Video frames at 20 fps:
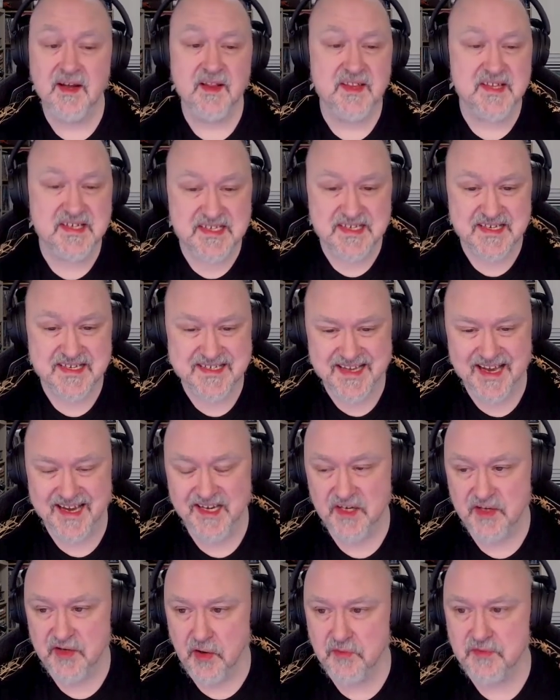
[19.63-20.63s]
This is a
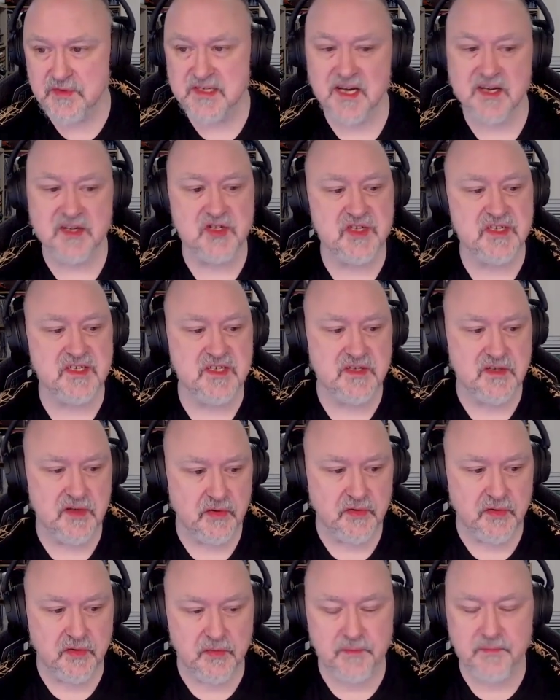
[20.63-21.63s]
no-touch
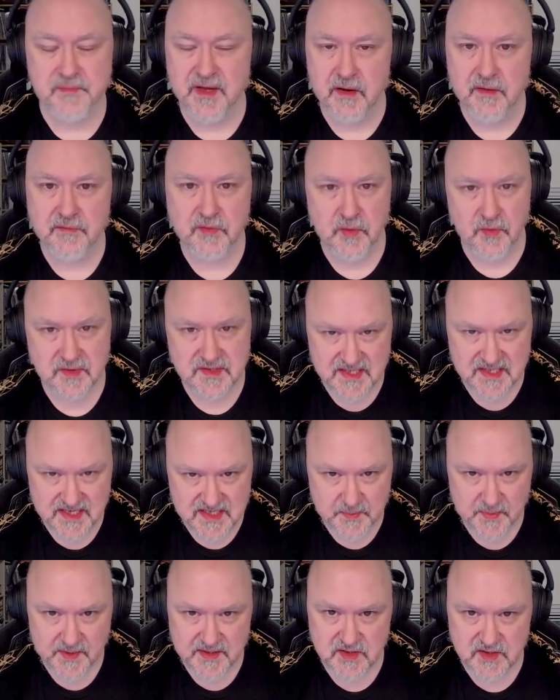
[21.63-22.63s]
Sudoku. Now, of course,
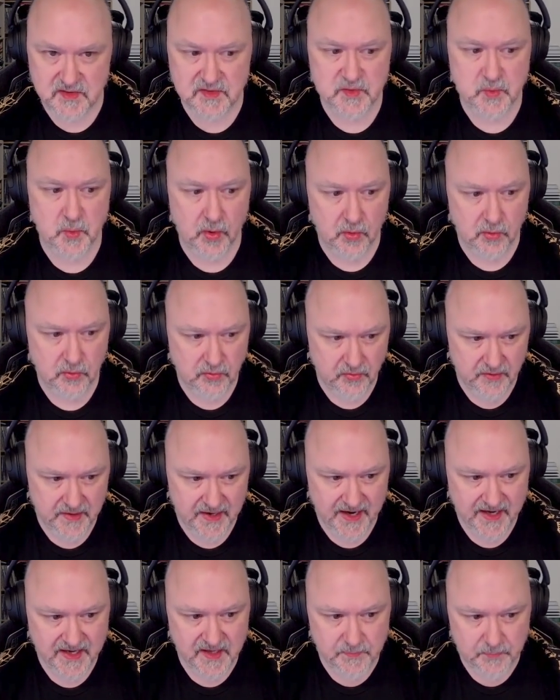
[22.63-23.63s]
these puzzles were all
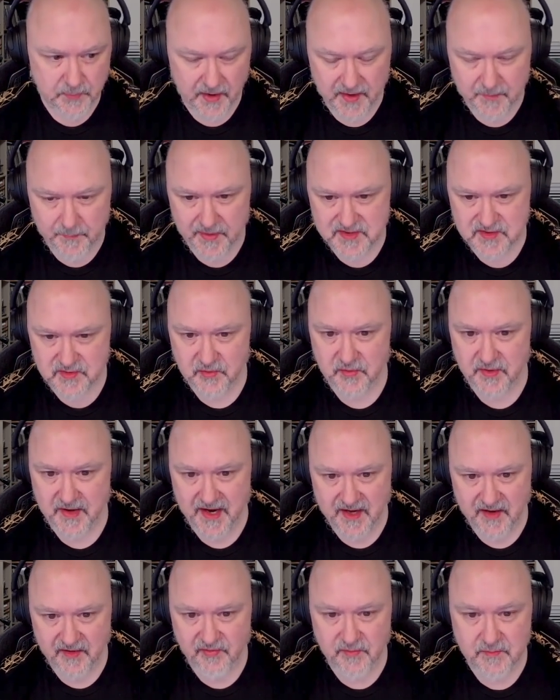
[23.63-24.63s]
created by puzzle
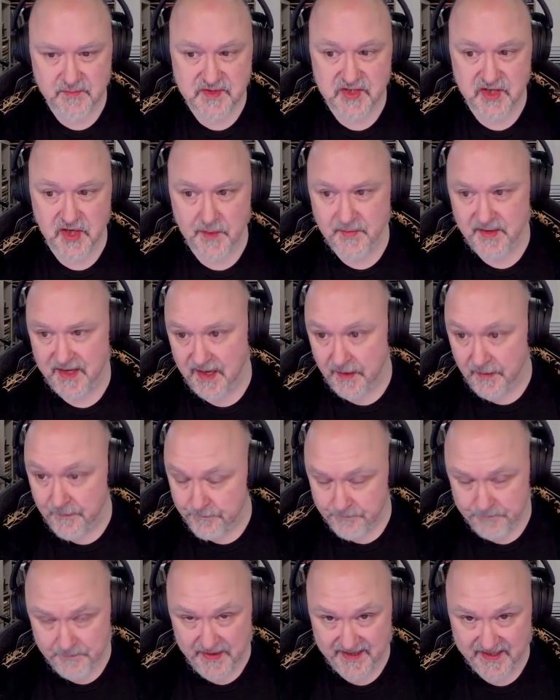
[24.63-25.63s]
creators from Serbia
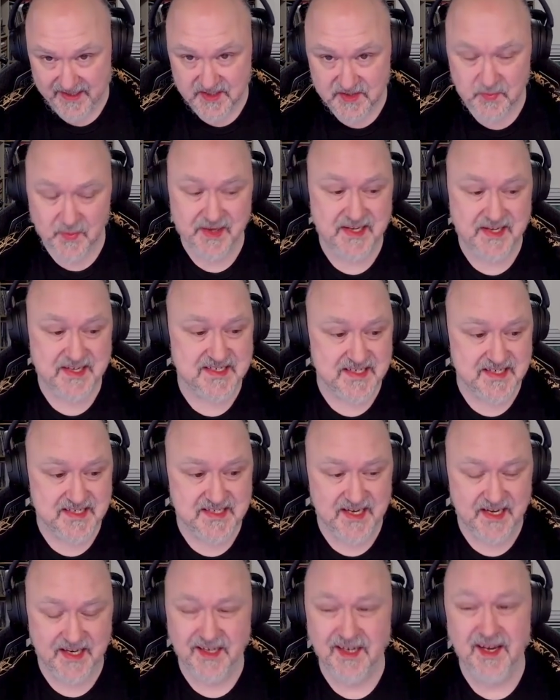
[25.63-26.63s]
back in 2016,